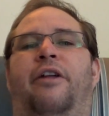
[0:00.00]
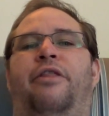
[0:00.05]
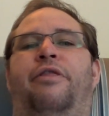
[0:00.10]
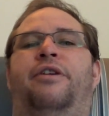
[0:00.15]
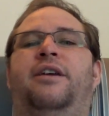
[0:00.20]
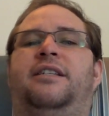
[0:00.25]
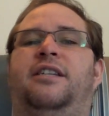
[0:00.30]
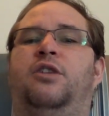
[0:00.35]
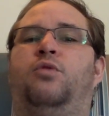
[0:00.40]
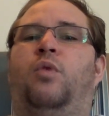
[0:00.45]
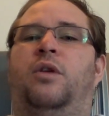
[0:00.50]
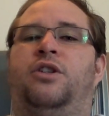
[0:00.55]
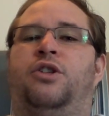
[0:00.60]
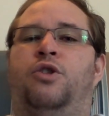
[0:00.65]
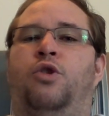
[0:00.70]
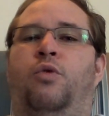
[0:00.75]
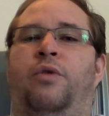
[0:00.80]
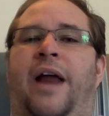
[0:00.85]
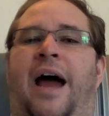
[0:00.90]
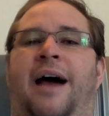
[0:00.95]
This is what's
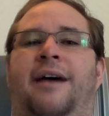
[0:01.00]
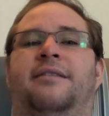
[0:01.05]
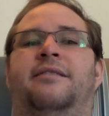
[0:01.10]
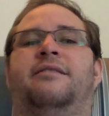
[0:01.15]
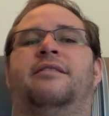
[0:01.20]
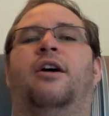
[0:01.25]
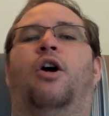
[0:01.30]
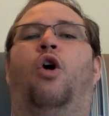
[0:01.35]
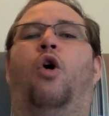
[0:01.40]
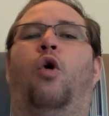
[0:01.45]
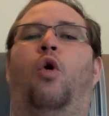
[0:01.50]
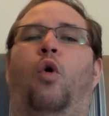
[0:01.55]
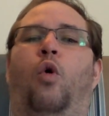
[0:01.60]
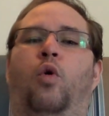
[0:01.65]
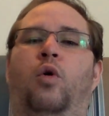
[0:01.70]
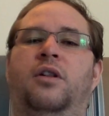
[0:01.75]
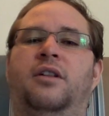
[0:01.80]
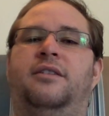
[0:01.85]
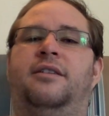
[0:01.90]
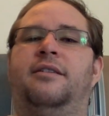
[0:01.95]
known as the
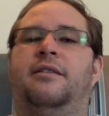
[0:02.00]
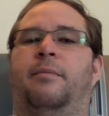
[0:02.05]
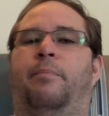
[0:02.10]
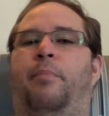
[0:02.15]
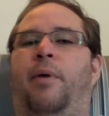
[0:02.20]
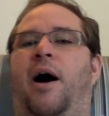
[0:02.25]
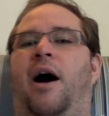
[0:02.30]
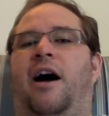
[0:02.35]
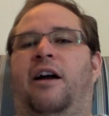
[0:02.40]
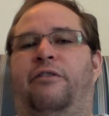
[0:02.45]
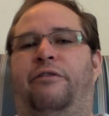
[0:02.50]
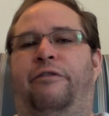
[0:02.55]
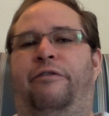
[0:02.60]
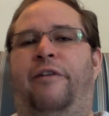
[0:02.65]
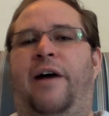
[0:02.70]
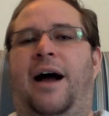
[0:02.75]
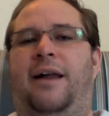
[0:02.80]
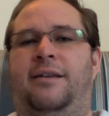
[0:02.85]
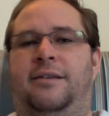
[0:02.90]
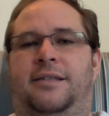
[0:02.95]
whole to the part
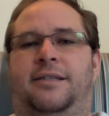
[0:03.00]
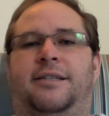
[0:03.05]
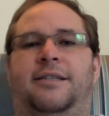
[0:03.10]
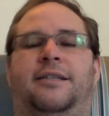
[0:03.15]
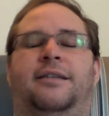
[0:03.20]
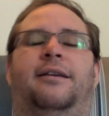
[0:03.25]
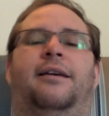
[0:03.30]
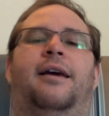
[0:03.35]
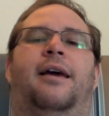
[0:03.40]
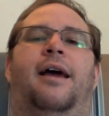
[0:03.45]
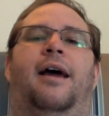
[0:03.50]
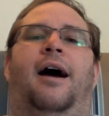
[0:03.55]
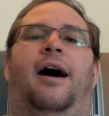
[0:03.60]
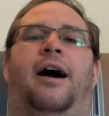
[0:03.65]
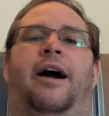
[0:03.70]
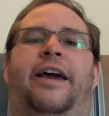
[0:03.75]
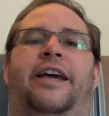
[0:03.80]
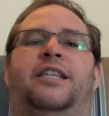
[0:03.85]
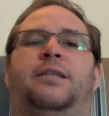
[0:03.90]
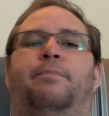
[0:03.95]
fallacy.
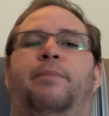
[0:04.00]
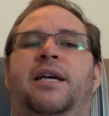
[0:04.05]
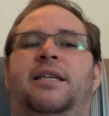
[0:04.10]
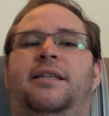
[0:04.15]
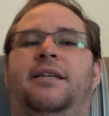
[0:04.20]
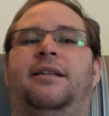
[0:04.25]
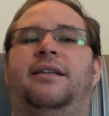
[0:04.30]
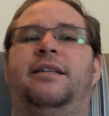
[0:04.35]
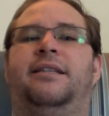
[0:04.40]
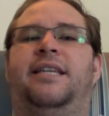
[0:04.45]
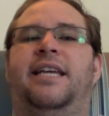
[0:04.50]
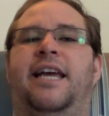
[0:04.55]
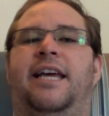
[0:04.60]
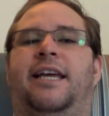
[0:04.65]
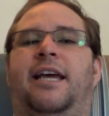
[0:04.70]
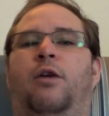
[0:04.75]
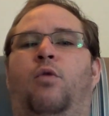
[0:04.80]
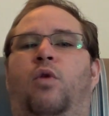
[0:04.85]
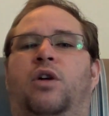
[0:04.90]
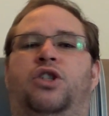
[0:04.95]
It's basically
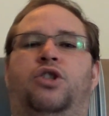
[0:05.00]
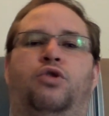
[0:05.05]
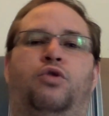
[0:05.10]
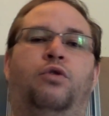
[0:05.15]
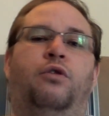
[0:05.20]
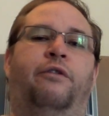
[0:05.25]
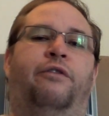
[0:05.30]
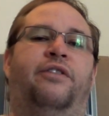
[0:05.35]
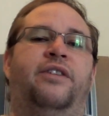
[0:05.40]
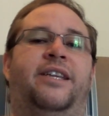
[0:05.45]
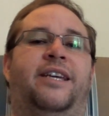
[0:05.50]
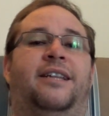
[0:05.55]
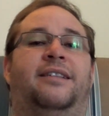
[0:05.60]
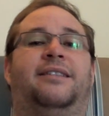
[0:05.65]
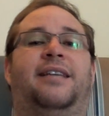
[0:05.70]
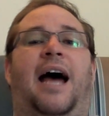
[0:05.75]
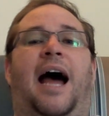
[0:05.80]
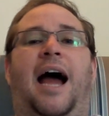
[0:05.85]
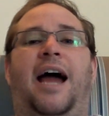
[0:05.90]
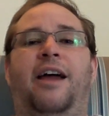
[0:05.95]
taking what's true for the
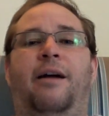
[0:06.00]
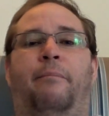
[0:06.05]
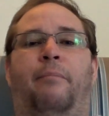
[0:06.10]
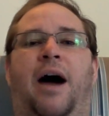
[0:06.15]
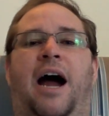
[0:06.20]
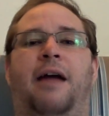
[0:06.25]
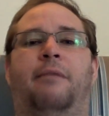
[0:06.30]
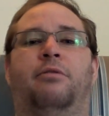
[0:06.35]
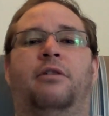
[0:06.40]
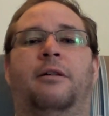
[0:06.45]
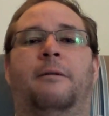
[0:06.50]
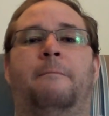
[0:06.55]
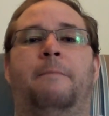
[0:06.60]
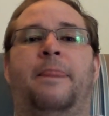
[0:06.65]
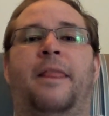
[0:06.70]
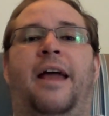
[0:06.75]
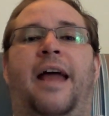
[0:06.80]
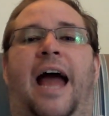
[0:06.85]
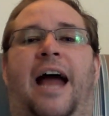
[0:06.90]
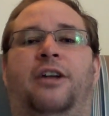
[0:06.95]
entire Bible
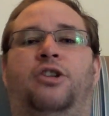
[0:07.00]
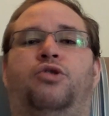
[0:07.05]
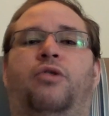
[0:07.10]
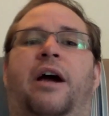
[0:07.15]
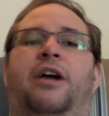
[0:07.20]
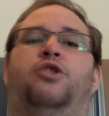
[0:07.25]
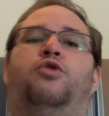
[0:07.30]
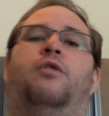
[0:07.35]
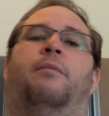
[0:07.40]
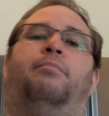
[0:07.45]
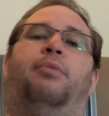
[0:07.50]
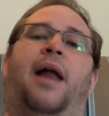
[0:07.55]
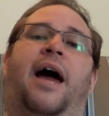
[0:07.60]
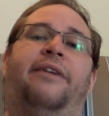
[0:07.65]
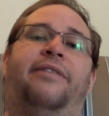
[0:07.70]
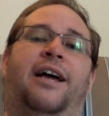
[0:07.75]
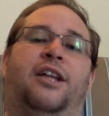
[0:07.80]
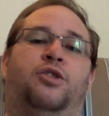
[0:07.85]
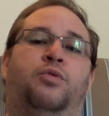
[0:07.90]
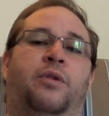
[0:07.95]
and trying to
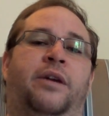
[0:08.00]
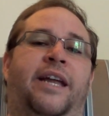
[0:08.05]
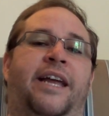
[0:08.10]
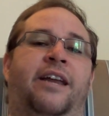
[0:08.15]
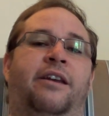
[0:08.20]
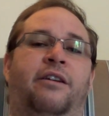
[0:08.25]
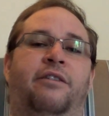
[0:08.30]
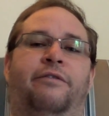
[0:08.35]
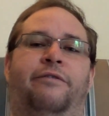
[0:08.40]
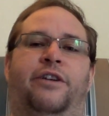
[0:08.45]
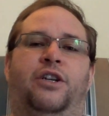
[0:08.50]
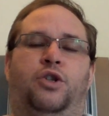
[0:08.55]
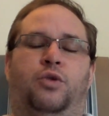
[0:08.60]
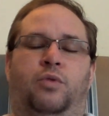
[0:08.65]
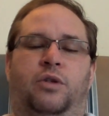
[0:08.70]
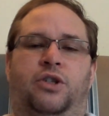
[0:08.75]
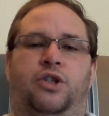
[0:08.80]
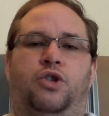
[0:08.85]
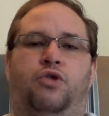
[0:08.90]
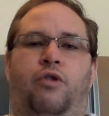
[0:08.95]
apply that to an
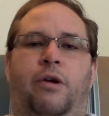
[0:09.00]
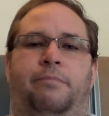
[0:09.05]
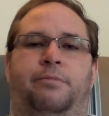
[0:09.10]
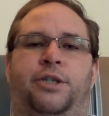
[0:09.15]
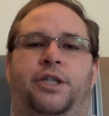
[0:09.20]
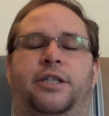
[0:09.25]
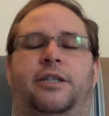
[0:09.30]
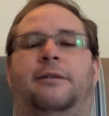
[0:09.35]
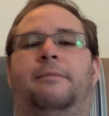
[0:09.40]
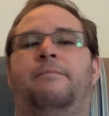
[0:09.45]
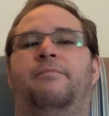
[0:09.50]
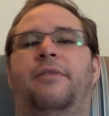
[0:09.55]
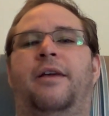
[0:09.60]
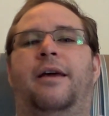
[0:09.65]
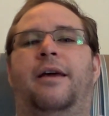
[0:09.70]
individual scripture.